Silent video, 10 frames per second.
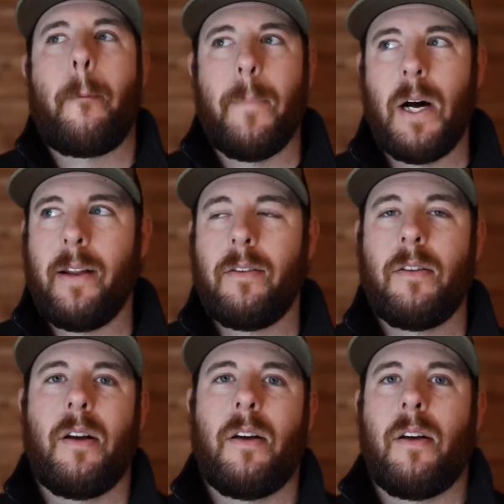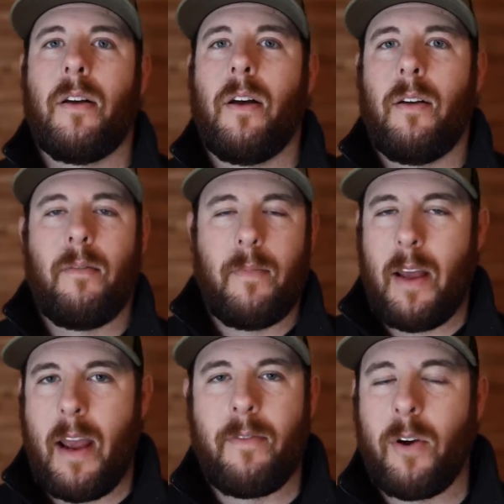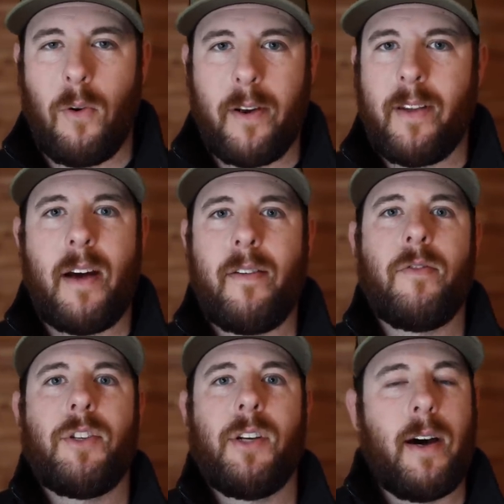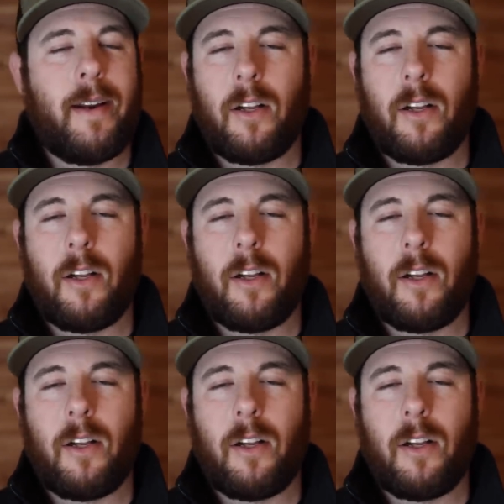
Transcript: But every Hoyt that I've ever shot,